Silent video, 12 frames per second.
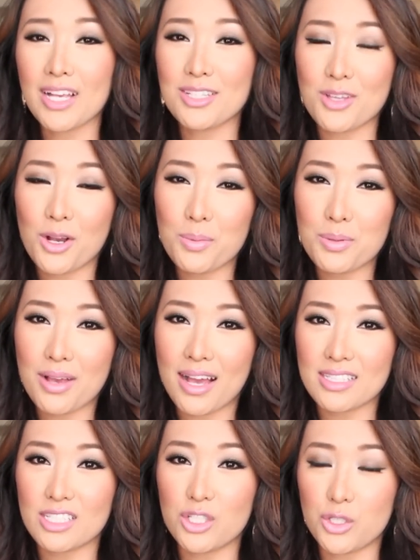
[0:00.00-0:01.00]
So I hope you
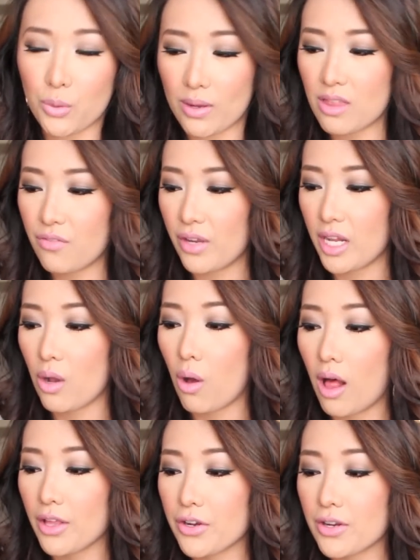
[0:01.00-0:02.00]
guys enjoyed the video.
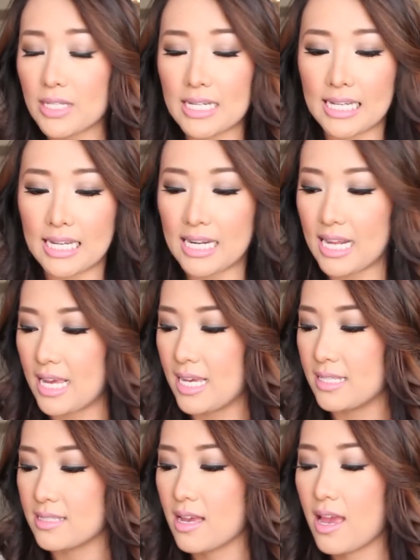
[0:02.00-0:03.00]
All you're going to need
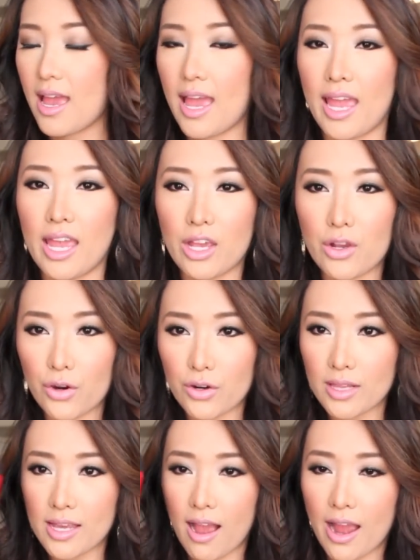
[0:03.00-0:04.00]
is a
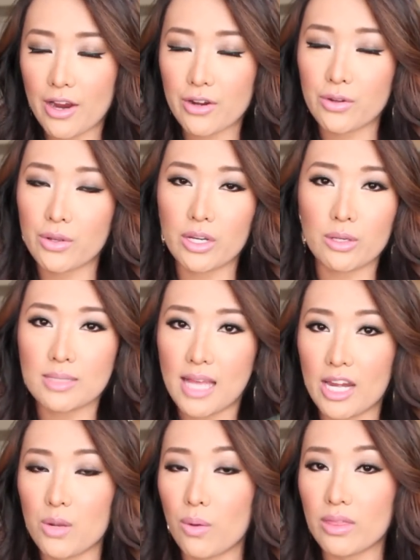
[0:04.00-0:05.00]
curling iron. You can use
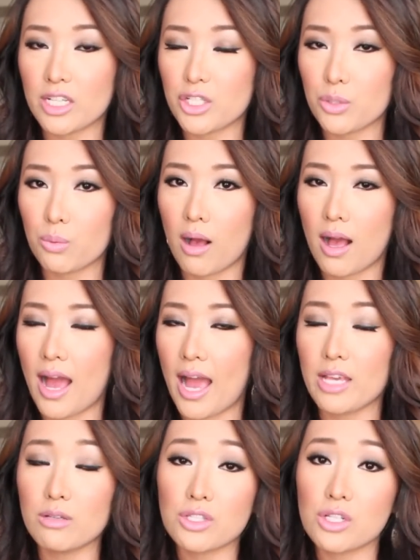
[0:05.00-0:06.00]
any one that you want. I
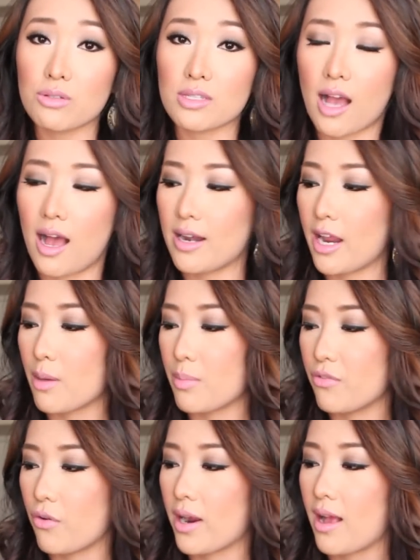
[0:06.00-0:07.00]
used to use Conair
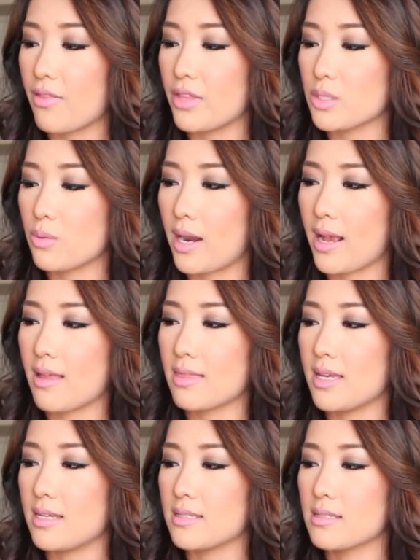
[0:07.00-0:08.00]
before I got this one. I
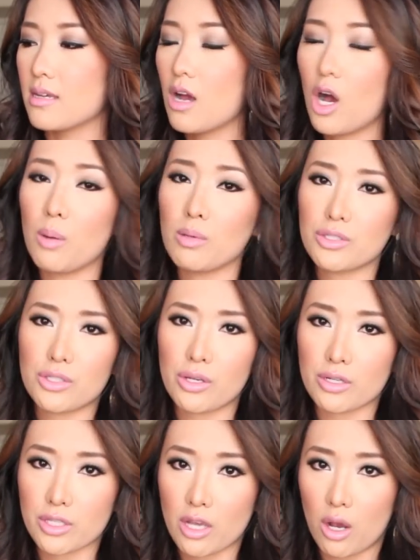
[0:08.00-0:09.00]
got this almost two
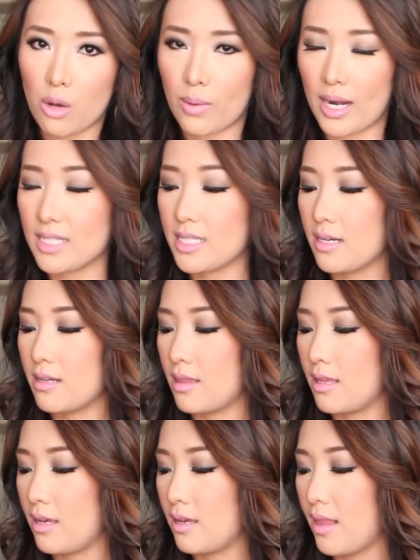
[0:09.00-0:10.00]
years ago when I did
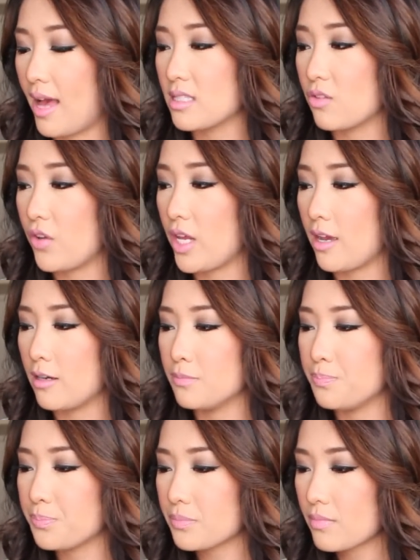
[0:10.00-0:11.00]
the last video.